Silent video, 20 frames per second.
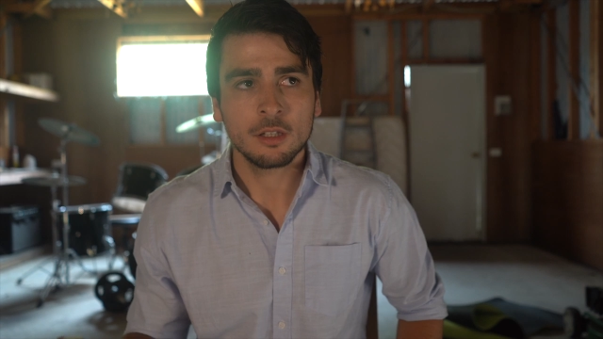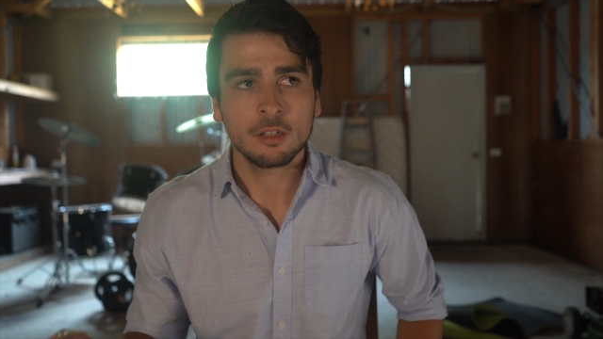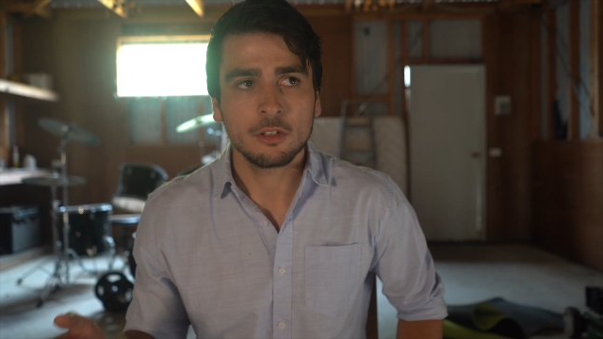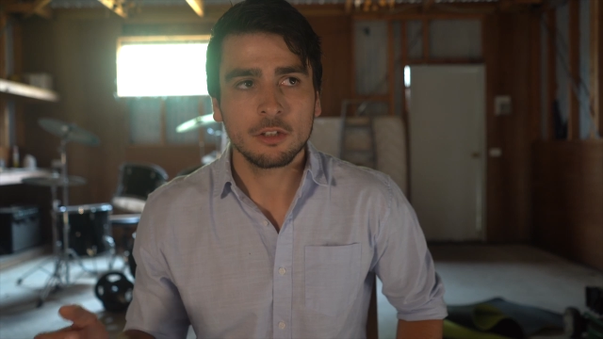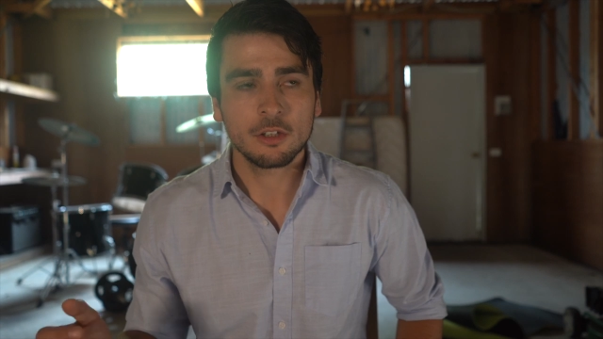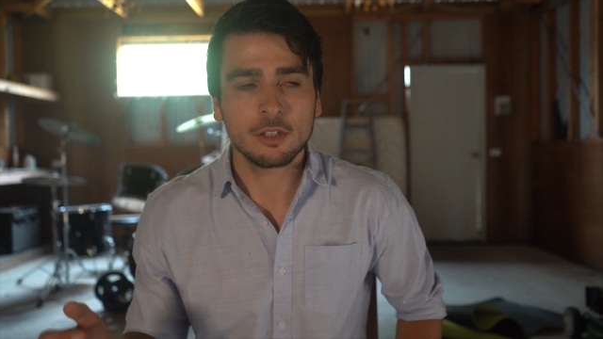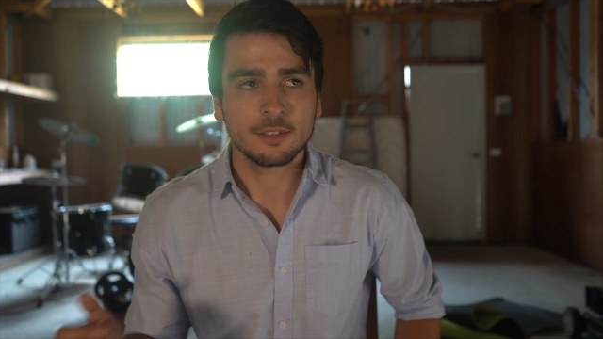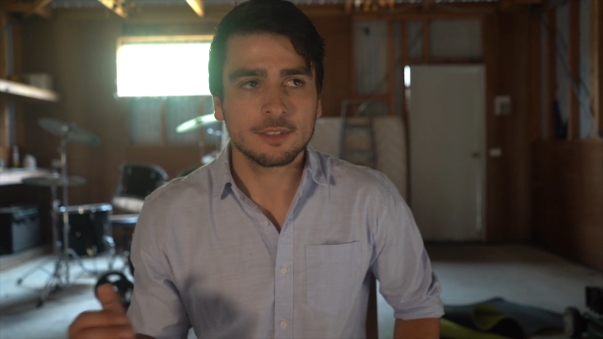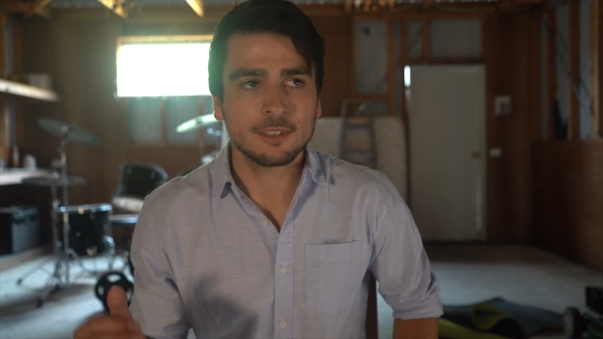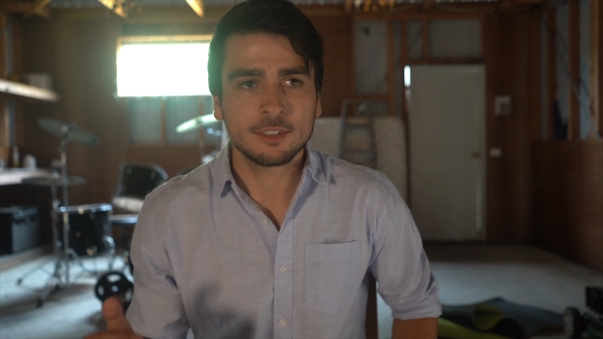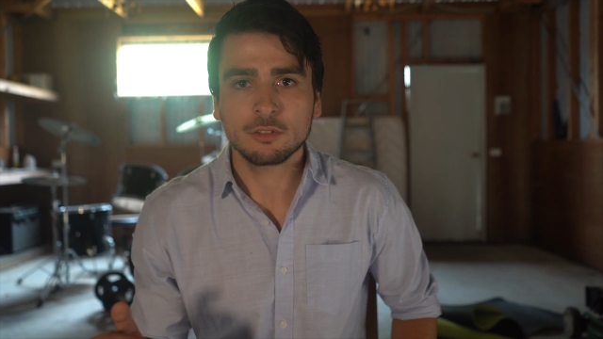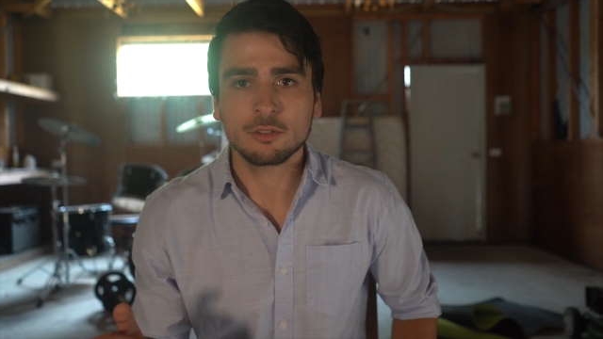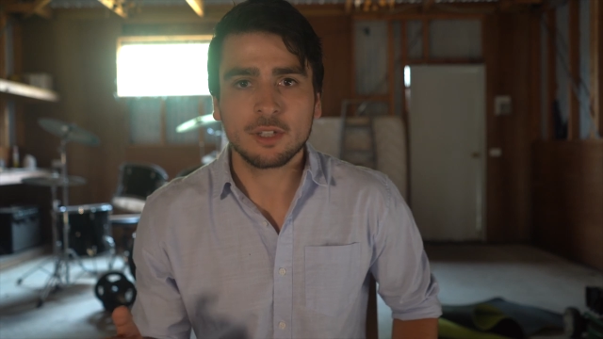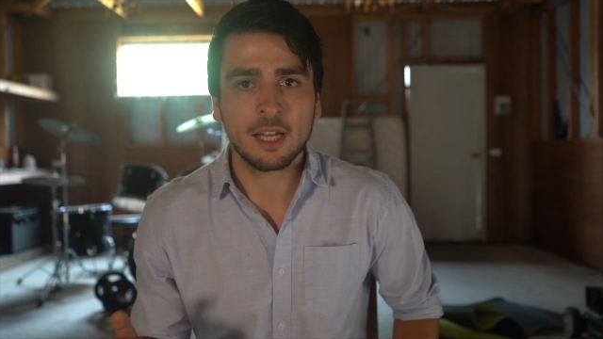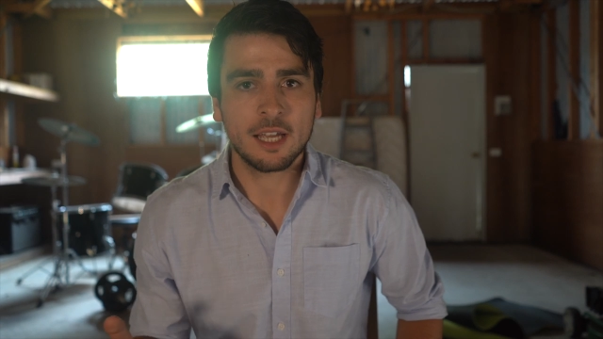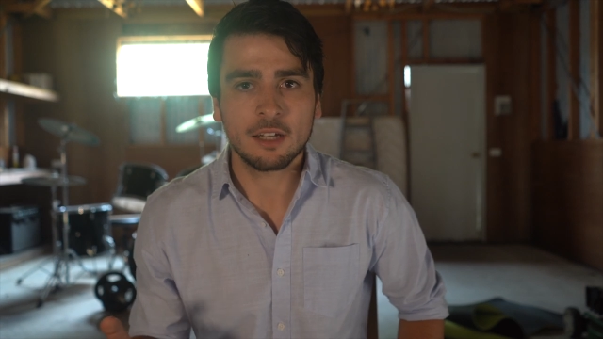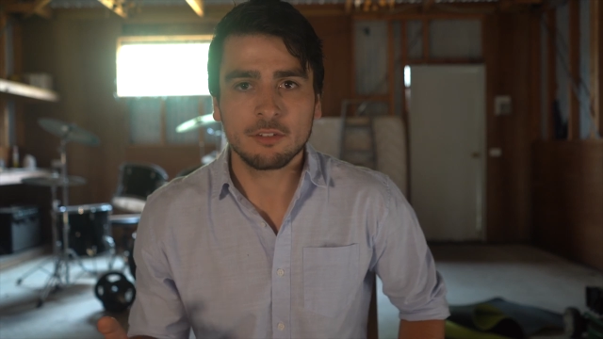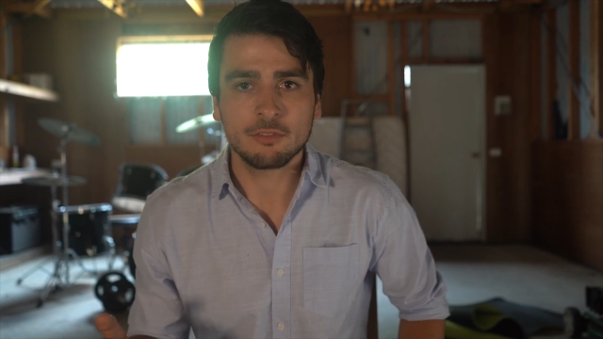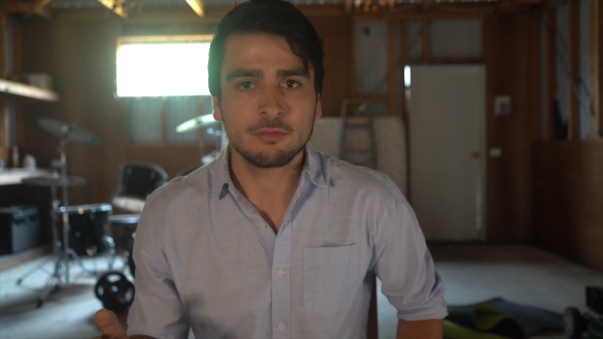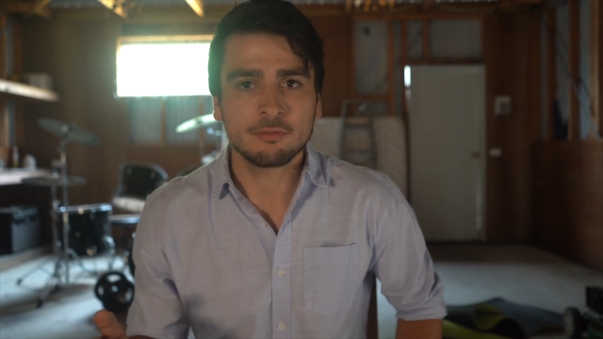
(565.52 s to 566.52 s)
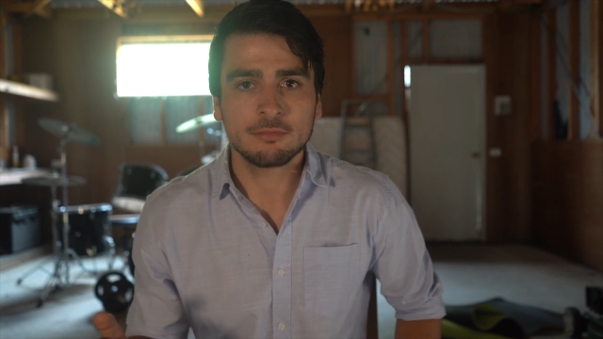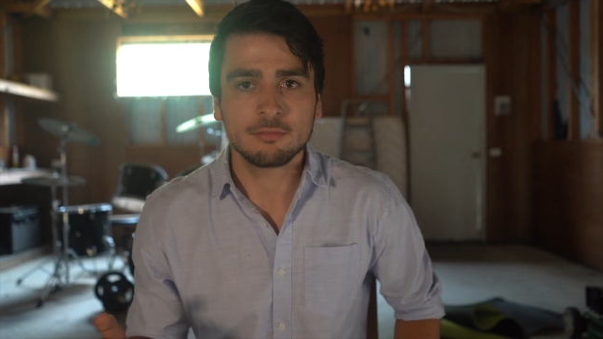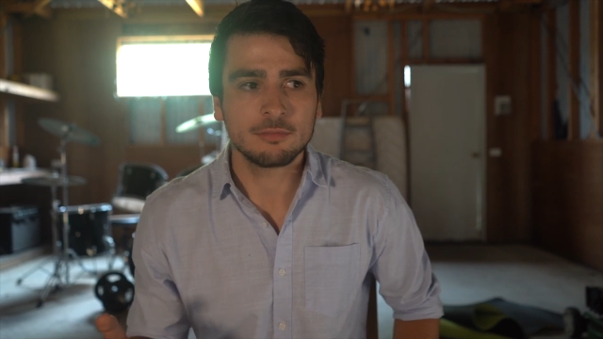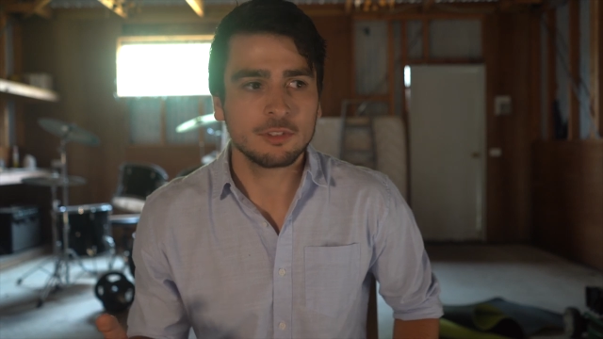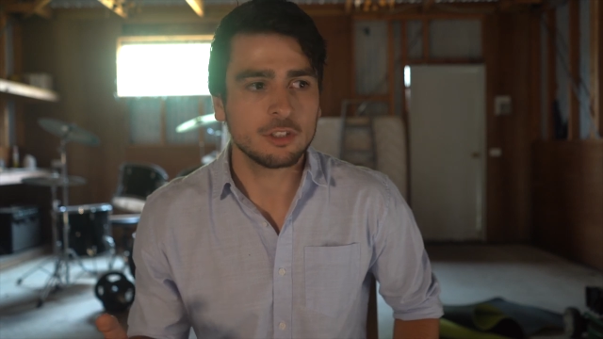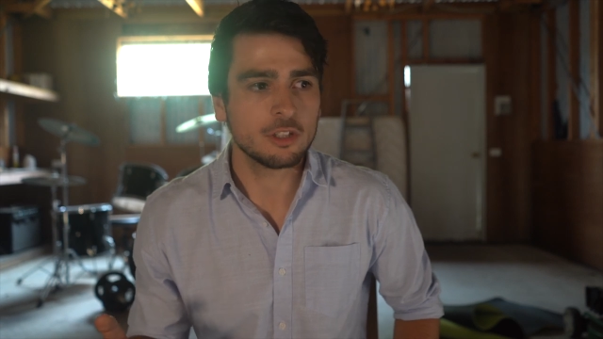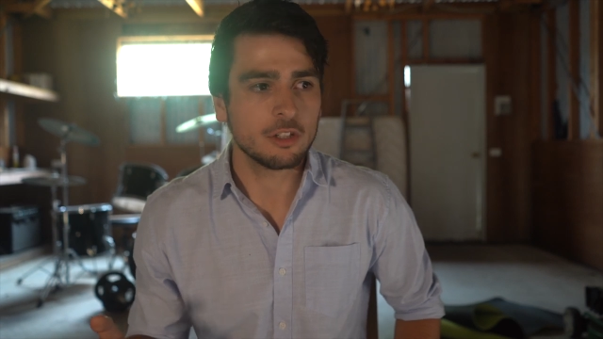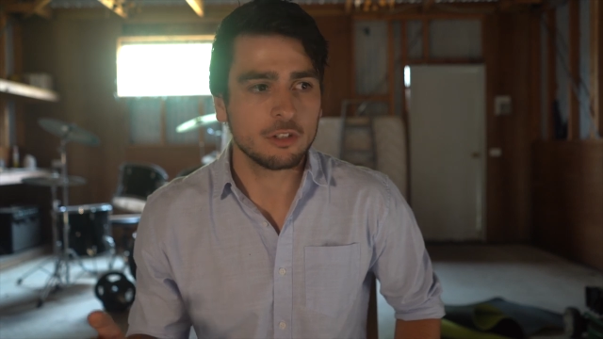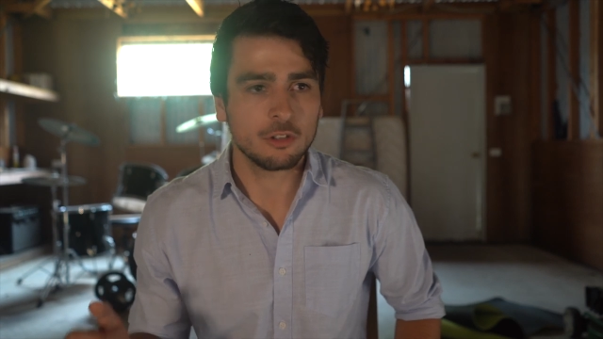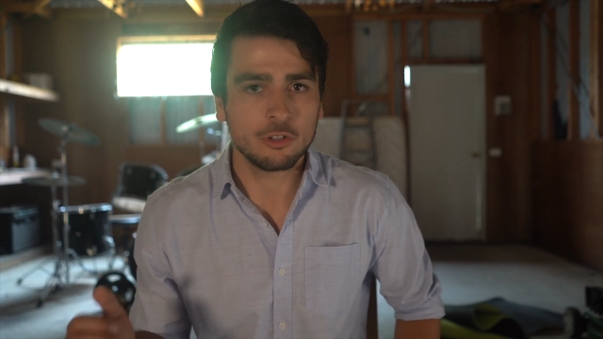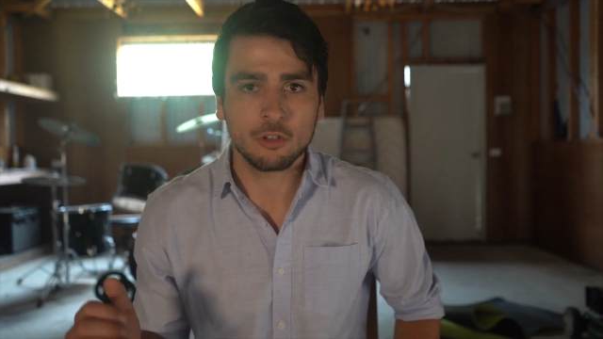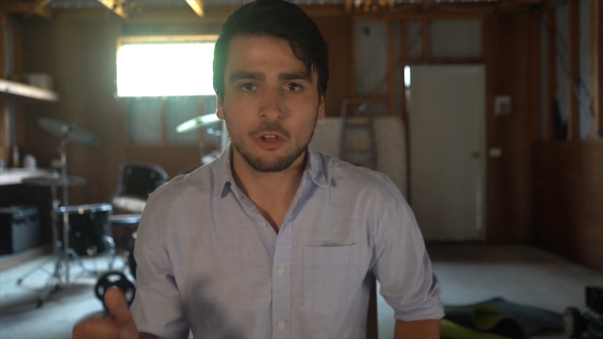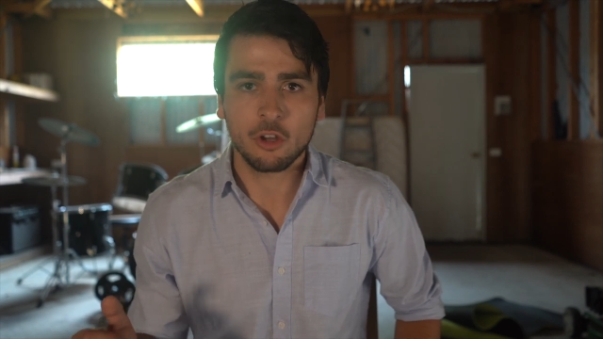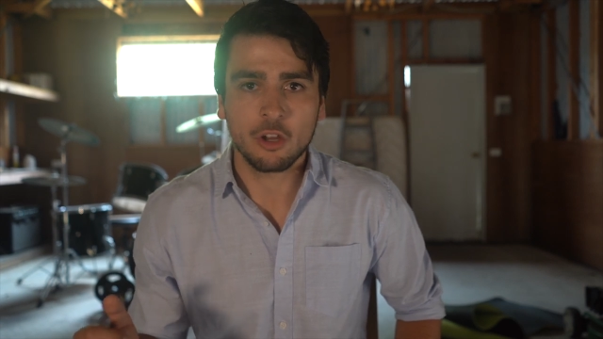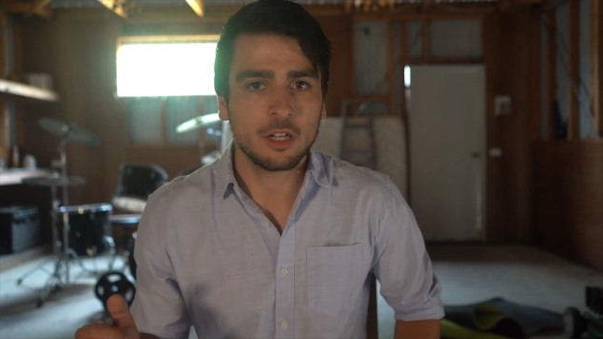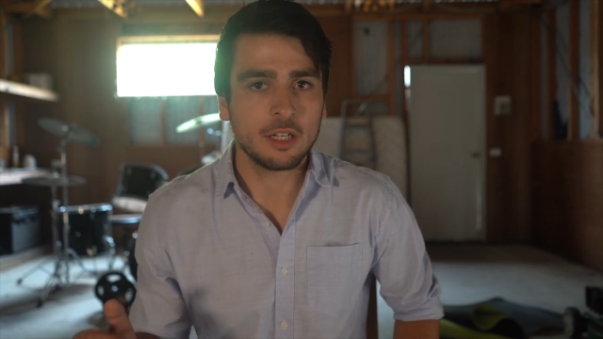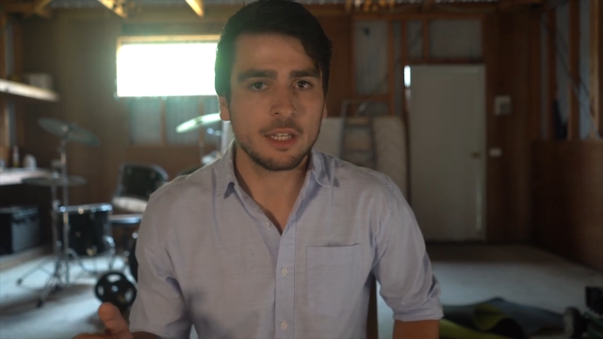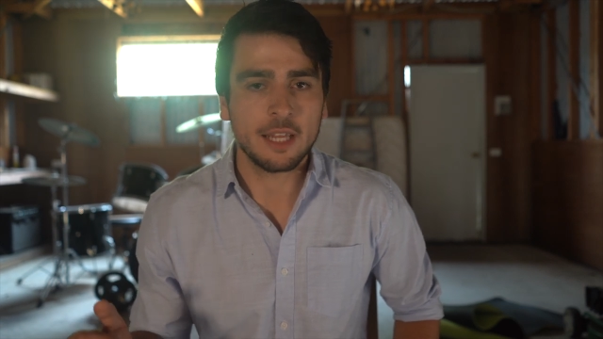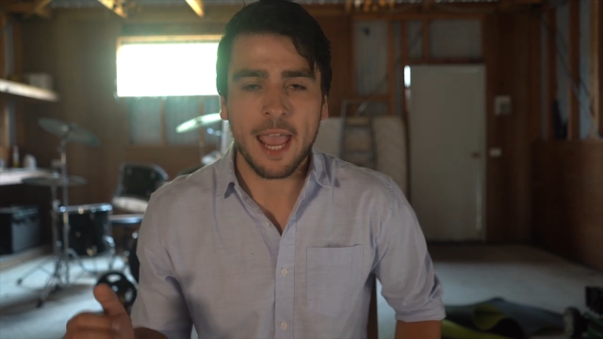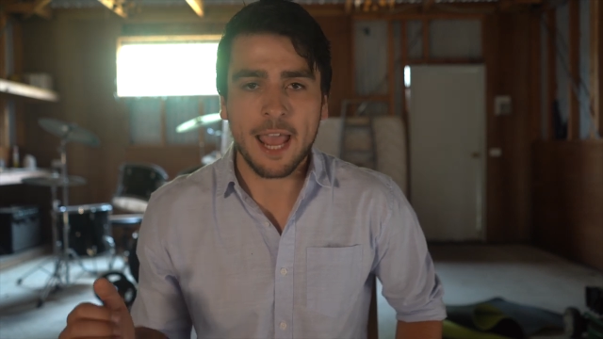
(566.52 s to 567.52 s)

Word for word: You can still have, you know, dirty,